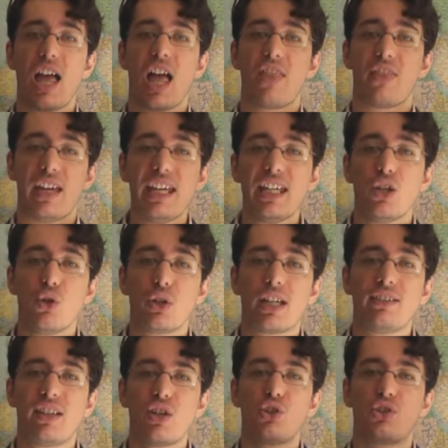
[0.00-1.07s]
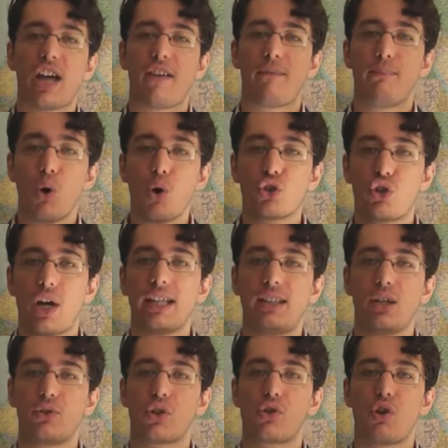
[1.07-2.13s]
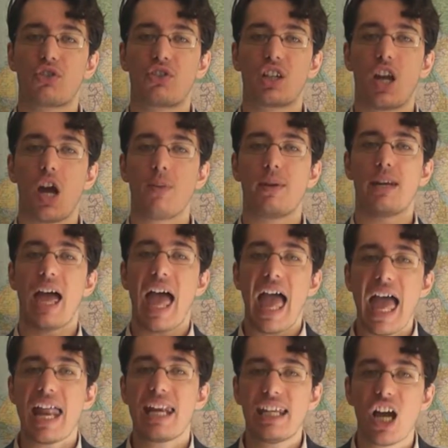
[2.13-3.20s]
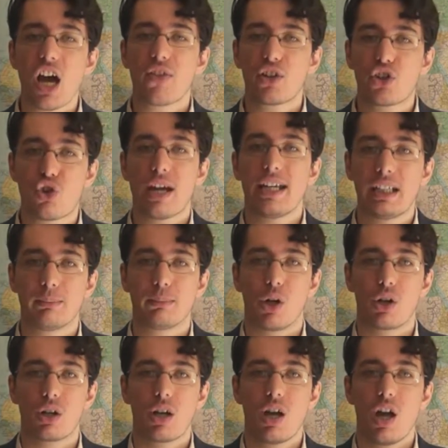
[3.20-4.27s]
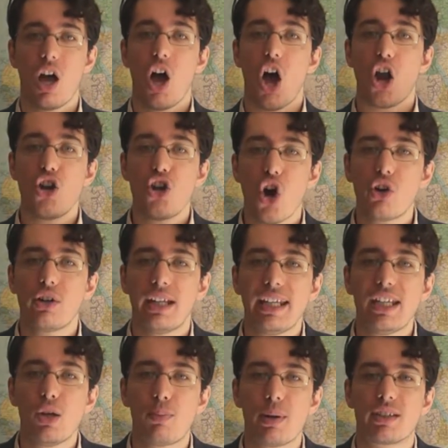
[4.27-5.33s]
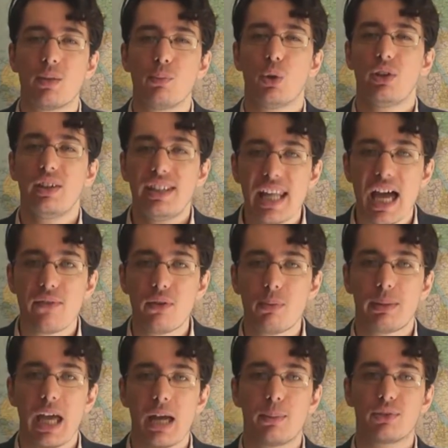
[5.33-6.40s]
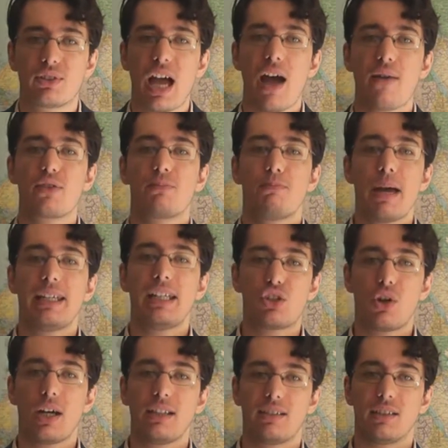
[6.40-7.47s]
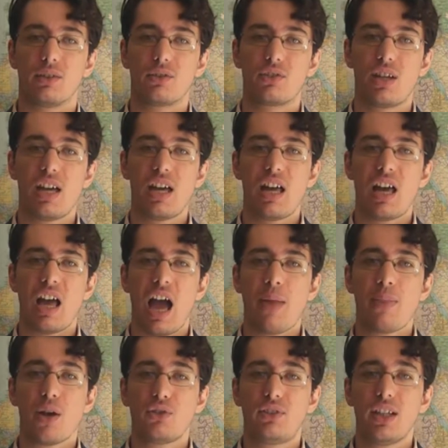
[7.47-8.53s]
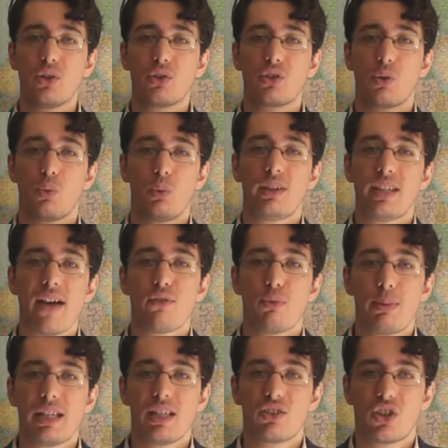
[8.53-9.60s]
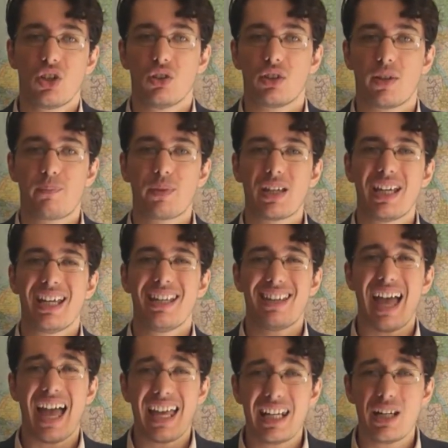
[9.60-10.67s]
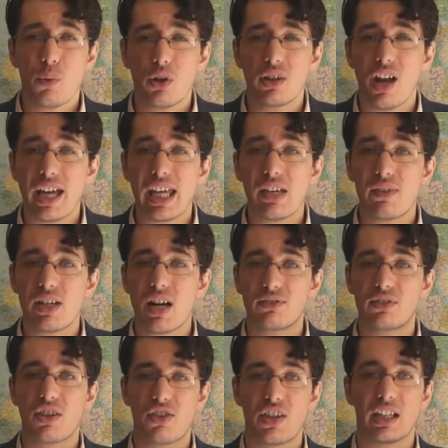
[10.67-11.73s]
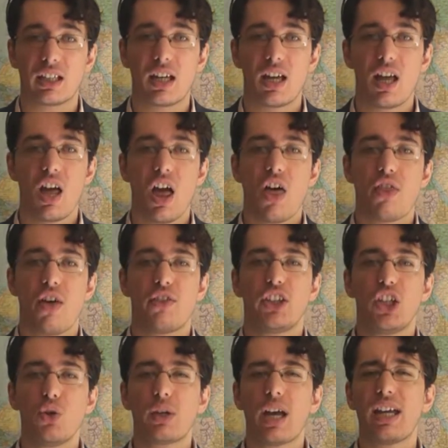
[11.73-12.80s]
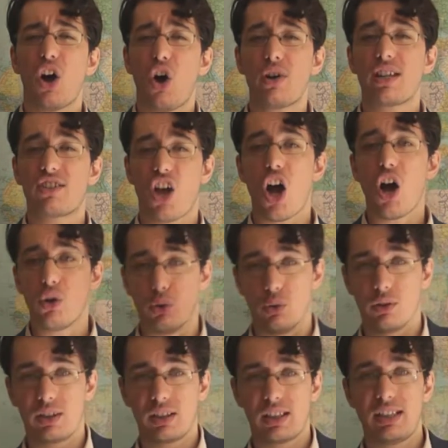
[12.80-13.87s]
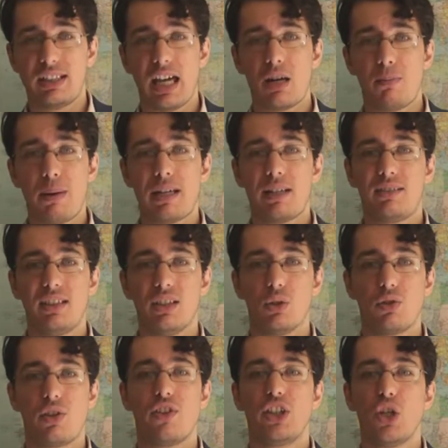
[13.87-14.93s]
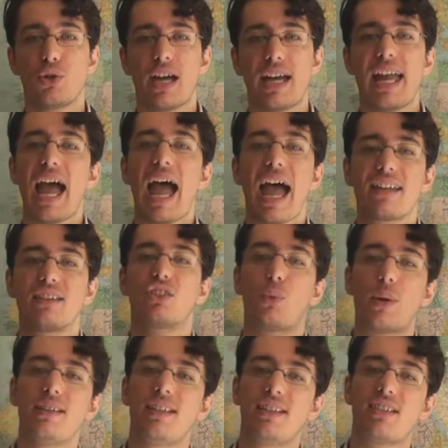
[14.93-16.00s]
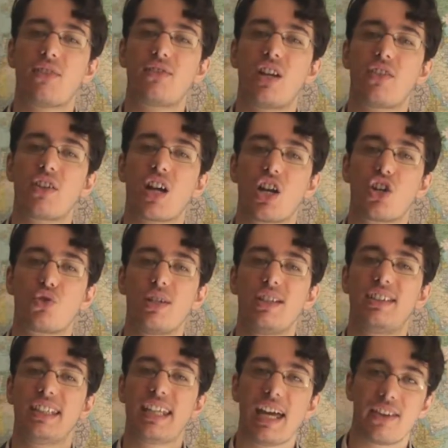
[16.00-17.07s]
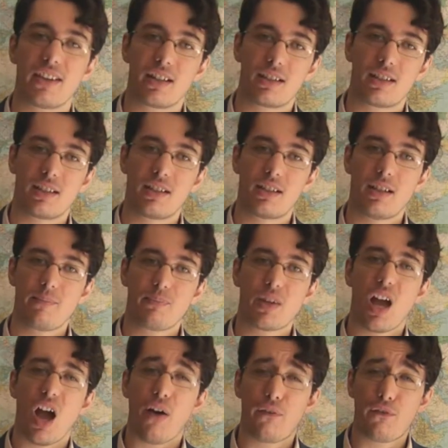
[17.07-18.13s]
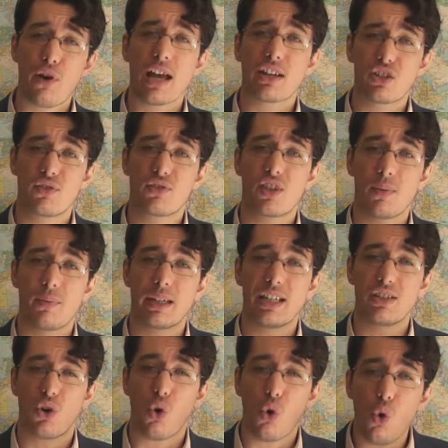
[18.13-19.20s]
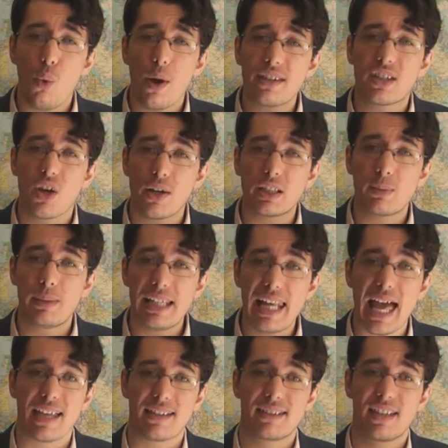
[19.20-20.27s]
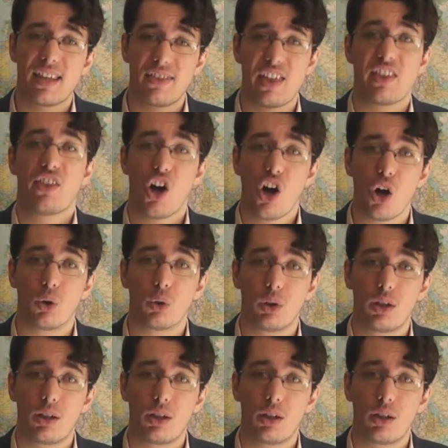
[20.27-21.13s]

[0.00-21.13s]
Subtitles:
The EU continues to have more trade deals across the globe than any other trading bloc. A non-EU Britain will never be able to have as many trade deals, and those deals will never be as good. Is anyone naive enough to think that the UK on its own can get a better deal than the UK and 27 other countries together? A fraction of something is always going to be less than the whole.